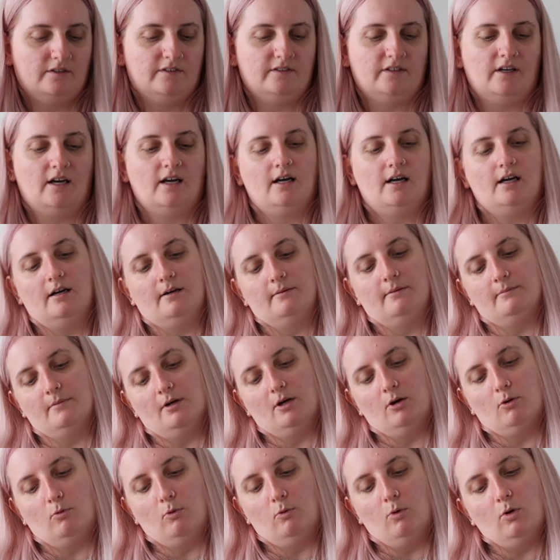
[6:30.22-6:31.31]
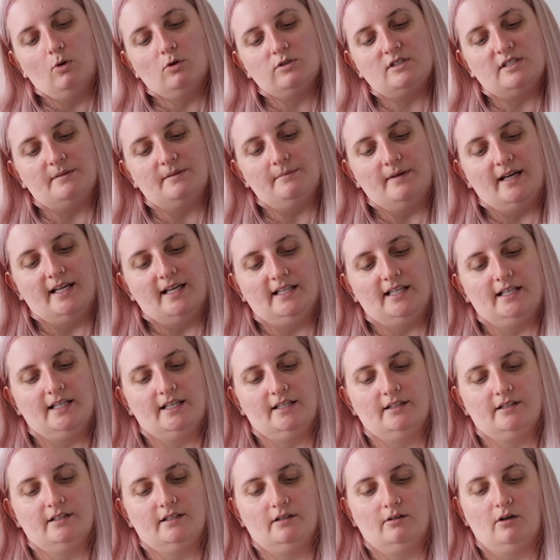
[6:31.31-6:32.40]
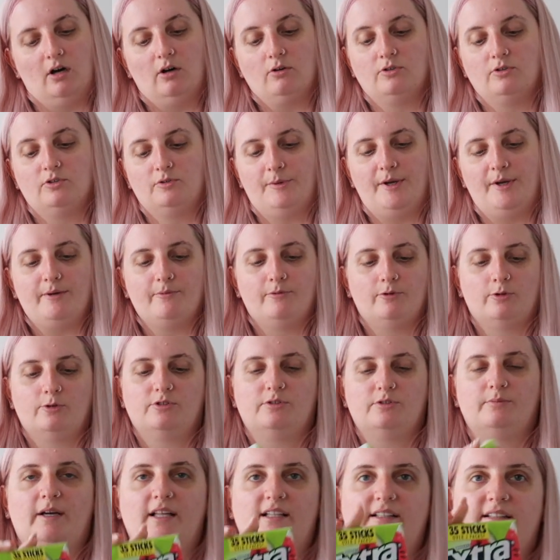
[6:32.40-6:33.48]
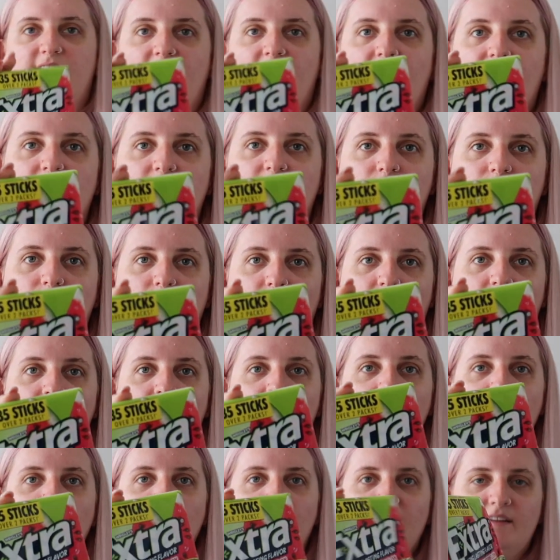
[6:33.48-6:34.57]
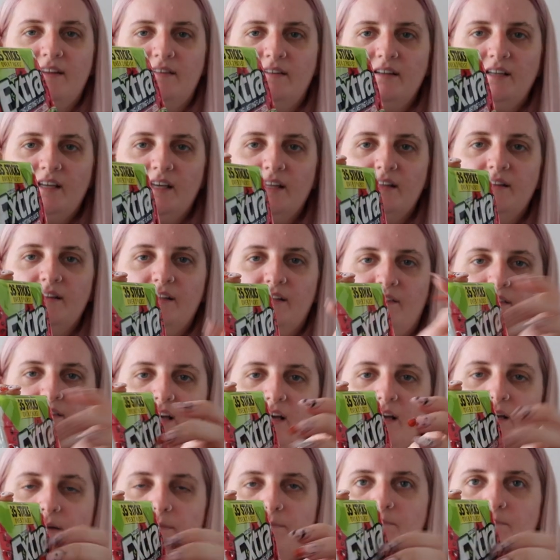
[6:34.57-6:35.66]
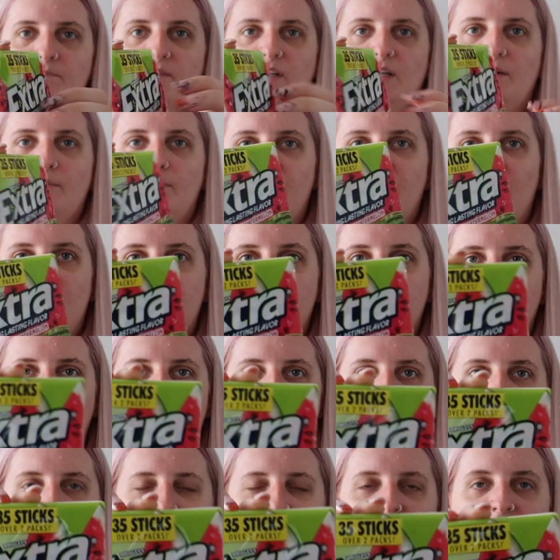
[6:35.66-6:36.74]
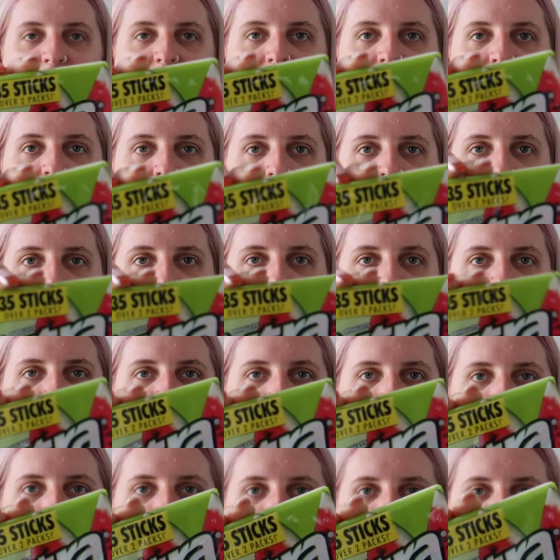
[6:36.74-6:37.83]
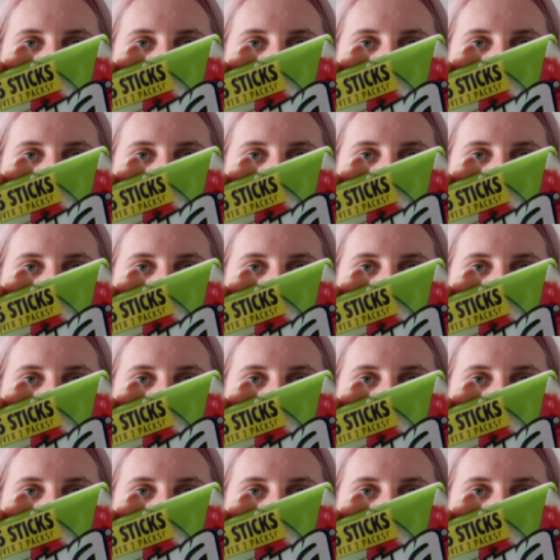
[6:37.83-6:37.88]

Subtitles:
some watermelon, sweet watermelon extra. It's like in this plastic tub. I